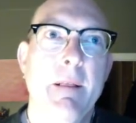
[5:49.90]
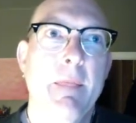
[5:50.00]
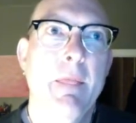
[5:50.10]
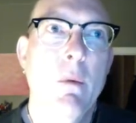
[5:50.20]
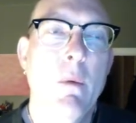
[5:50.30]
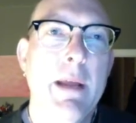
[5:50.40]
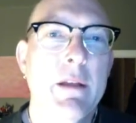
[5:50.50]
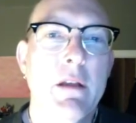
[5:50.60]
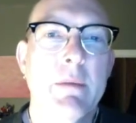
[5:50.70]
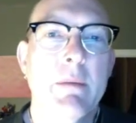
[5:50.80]
the way the
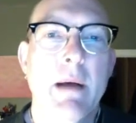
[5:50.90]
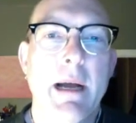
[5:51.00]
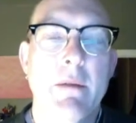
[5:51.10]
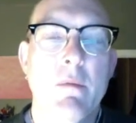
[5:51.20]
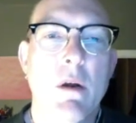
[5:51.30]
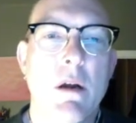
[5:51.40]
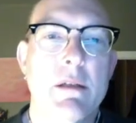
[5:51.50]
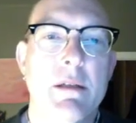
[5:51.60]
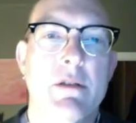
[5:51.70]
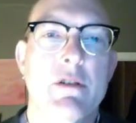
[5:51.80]
human mind
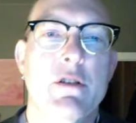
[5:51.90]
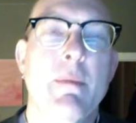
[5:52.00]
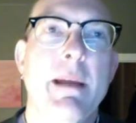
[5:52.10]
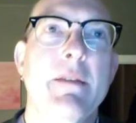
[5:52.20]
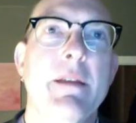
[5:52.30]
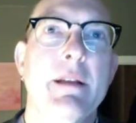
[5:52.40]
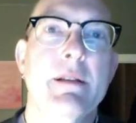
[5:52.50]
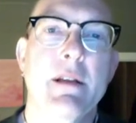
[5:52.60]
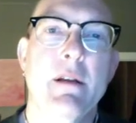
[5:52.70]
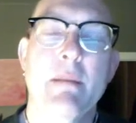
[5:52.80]
works. There's so many things
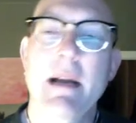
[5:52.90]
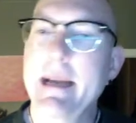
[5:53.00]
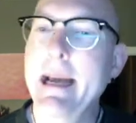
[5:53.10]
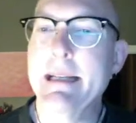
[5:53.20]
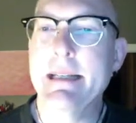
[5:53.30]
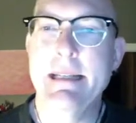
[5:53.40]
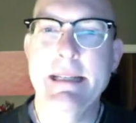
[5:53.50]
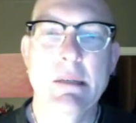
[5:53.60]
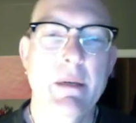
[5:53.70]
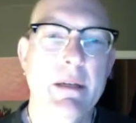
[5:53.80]
that your mind has to
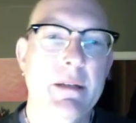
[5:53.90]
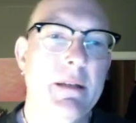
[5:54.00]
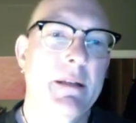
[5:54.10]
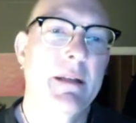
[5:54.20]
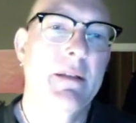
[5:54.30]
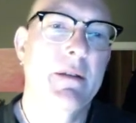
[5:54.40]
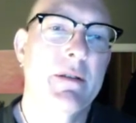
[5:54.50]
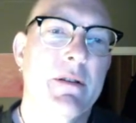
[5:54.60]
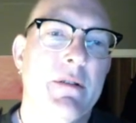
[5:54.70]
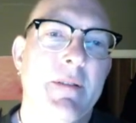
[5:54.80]
deal with that
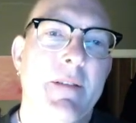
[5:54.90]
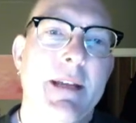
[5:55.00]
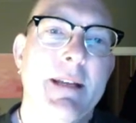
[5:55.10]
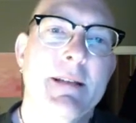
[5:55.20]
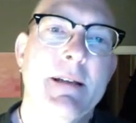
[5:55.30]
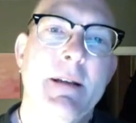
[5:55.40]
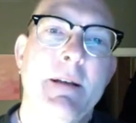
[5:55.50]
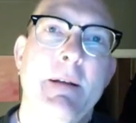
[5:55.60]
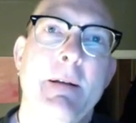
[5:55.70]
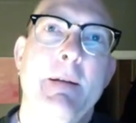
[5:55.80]
there's certain things
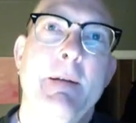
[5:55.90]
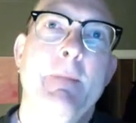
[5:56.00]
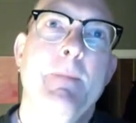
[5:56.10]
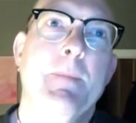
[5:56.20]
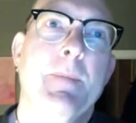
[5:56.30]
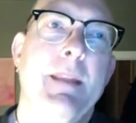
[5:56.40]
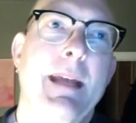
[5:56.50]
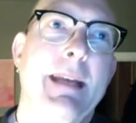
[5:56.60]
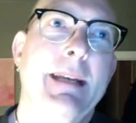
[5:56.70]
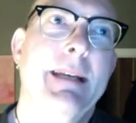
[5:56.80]

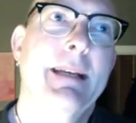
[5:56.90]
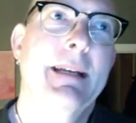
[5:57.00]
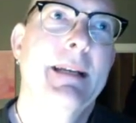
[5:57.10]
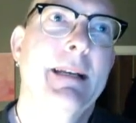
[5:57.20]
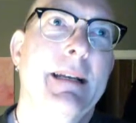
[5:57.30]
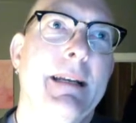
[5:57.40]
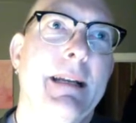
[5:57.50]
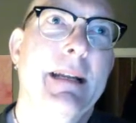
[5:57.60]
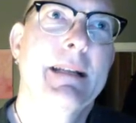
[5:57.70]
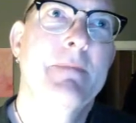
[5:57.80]
that
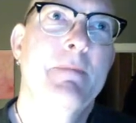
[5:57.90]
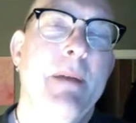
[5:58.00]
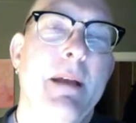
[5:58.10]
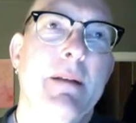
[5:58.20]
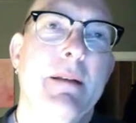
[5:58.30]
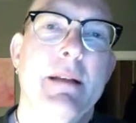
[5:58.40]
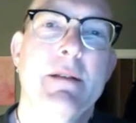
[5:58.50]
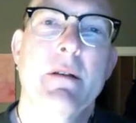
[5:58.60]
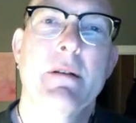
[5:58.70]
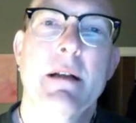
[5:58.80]
it's better to let
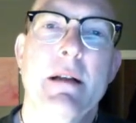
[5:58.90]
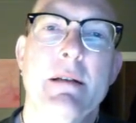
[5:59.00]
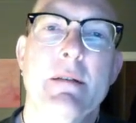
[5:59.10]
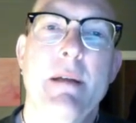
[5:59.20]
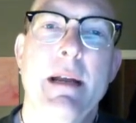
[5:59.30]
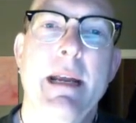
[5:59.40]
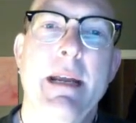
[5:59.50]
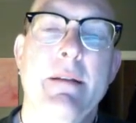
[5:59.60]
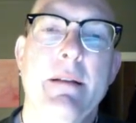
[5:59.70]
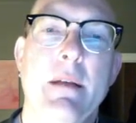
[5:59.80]
your unconscious mind
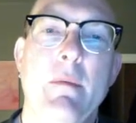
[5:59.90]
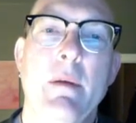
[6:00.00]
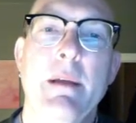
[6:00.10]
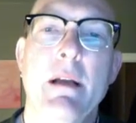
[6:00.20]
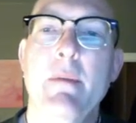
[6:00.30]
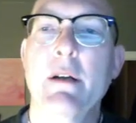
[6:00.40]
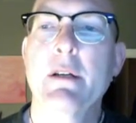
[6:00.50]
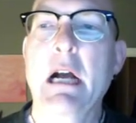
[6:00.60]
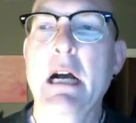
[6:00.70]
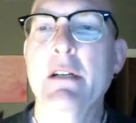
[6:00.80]
handle, and we become
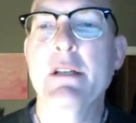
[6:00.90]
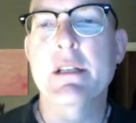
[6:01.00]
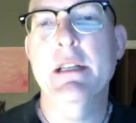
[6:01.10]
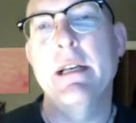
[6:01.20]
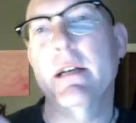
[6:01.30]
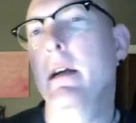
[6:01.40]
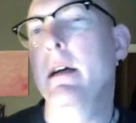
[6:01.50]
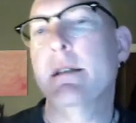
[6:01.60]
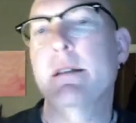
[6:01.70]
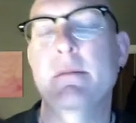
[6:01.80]
unconsciously
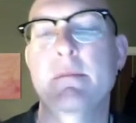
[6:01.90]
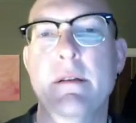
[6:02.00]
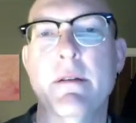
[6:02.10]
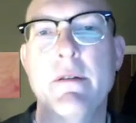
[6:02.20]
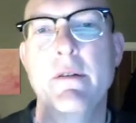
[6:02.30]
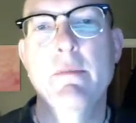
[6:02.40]
accustomed to new